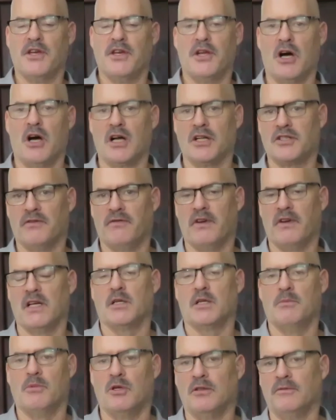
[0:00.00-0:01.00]
and Dodge
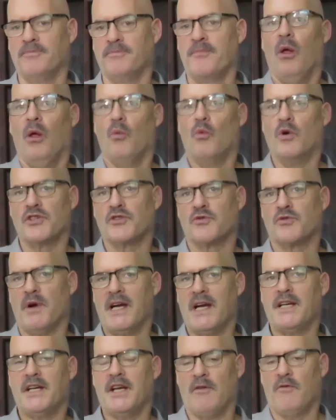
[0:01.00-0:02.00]
available was
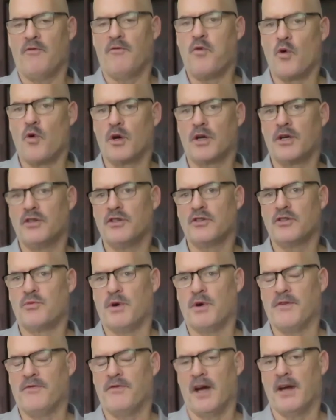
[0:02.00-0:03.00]
rated at
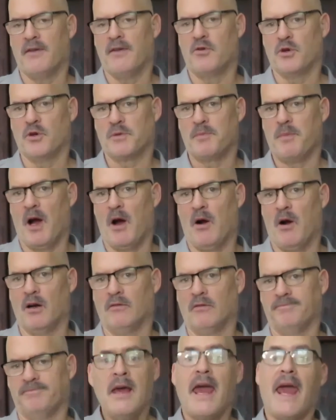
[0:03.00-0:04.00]
425
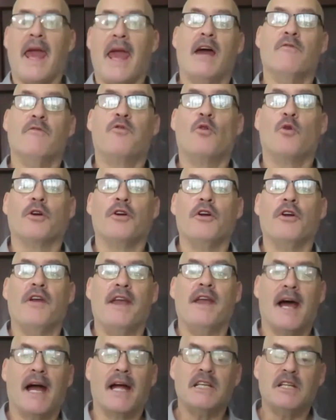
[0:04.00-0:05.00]
horsepower and
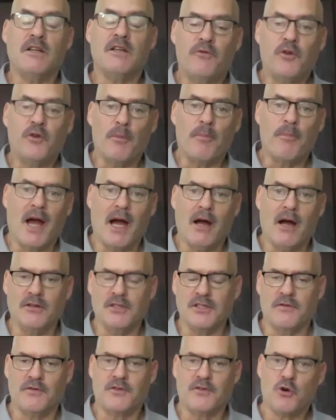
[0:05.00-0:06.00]
490
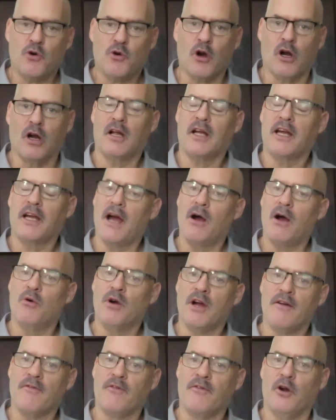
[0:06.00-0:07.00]
foot-pounds of torque.
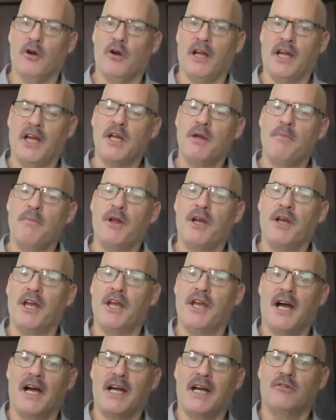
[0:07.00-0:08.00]
However,
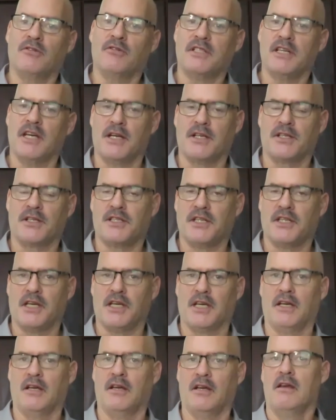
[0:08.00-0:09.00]
independent dyno
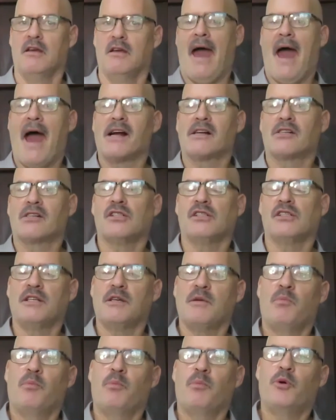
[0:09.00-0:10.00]
testing
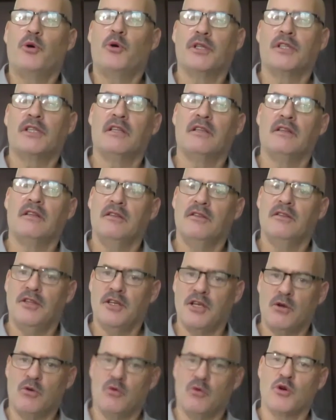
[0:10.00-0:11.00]
actually put
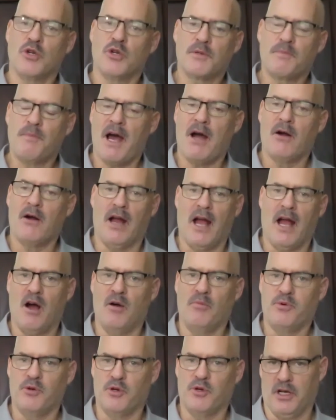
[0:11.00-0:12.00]
the horsepower
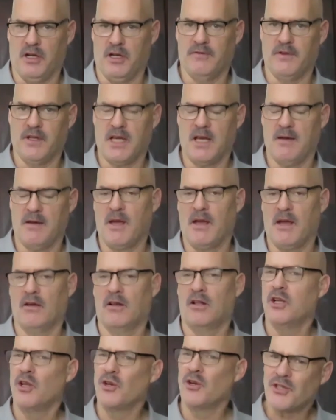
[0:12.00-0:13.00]
output of the Hemi
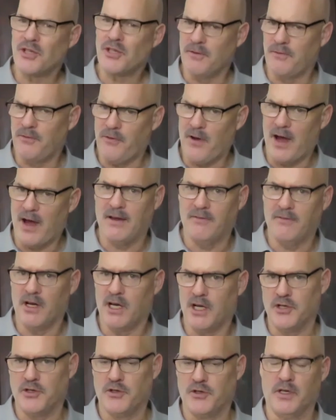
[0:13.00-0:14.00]
closer to
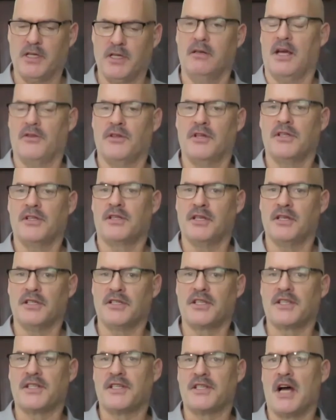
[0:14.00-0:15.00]
500. Now
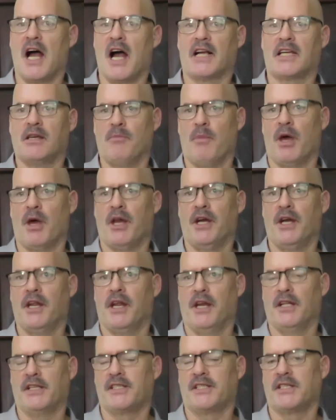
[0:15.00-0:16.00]
this is documented
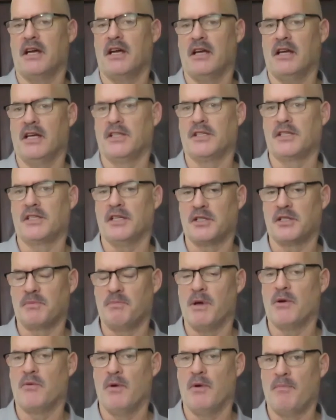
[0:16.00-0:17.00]
and it's
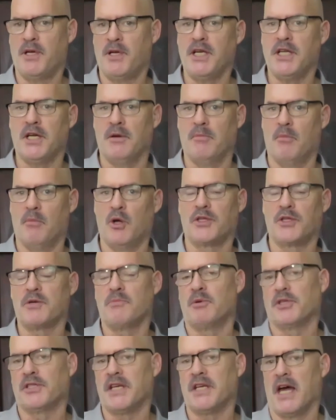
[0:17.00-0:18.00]
been repeated
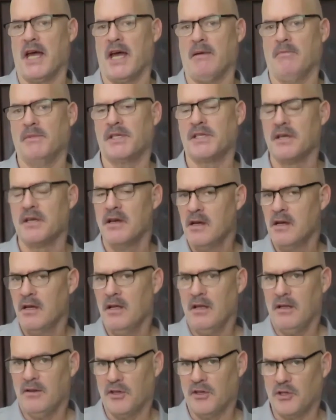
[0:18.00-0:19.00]
multiple times.
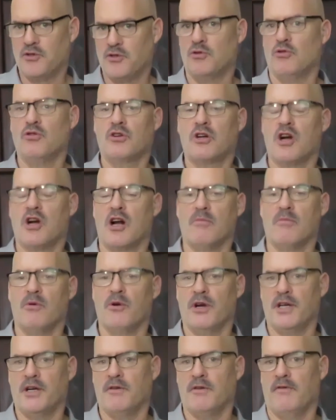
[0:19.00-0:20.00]
The dual
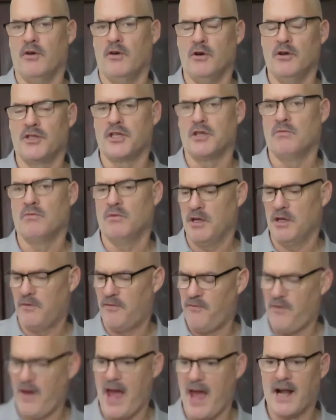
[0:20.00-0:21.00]
carburetor version with
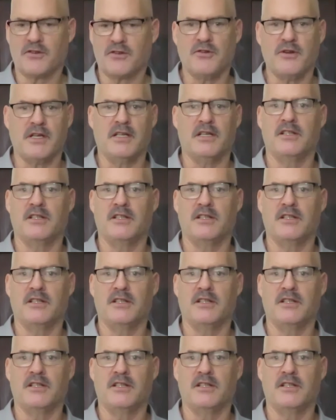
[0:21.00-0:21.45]
factory